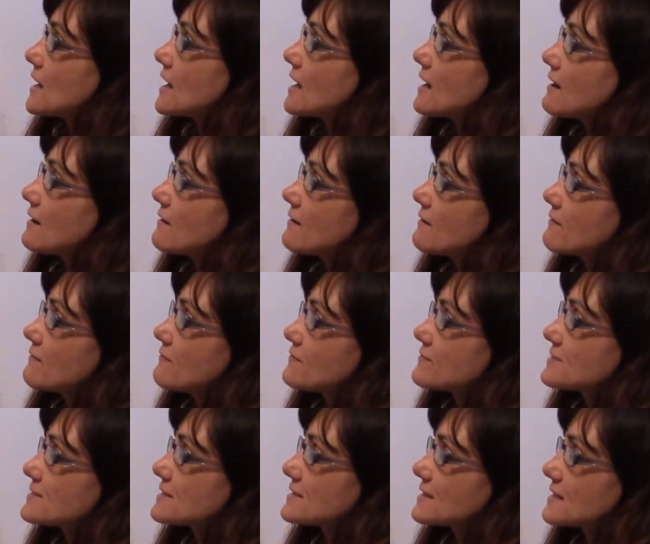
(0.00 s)
I've
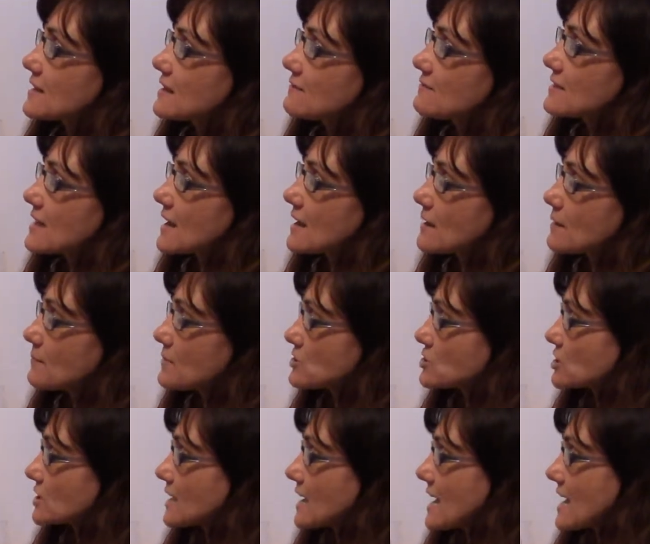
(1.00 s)
saved that
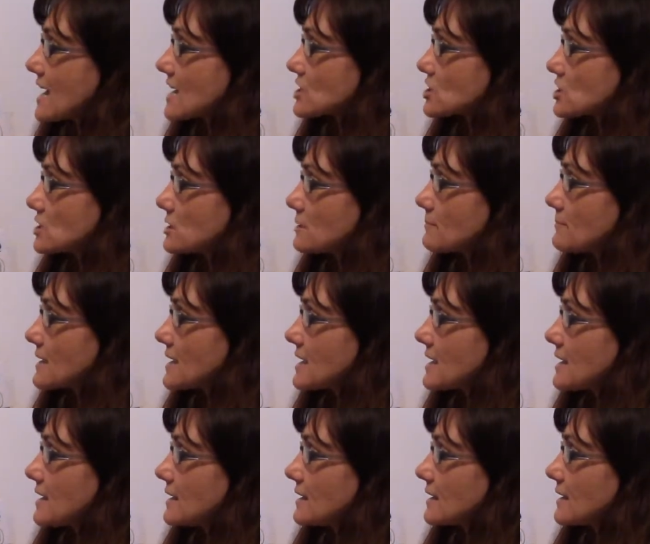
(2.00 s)
much cash in the
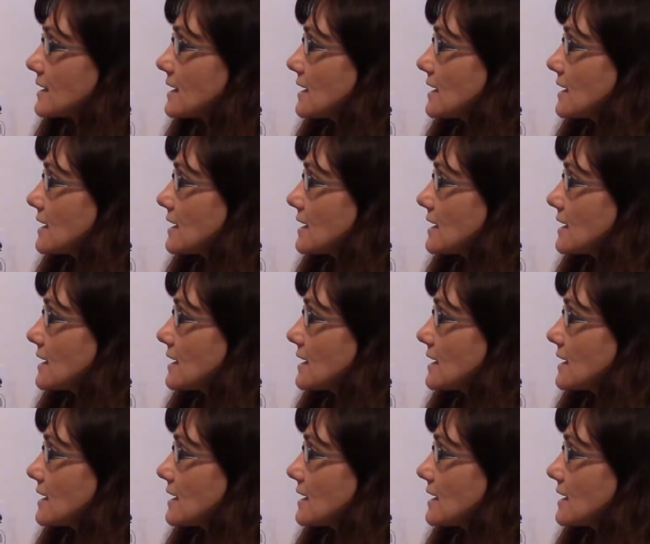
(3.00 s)
bank.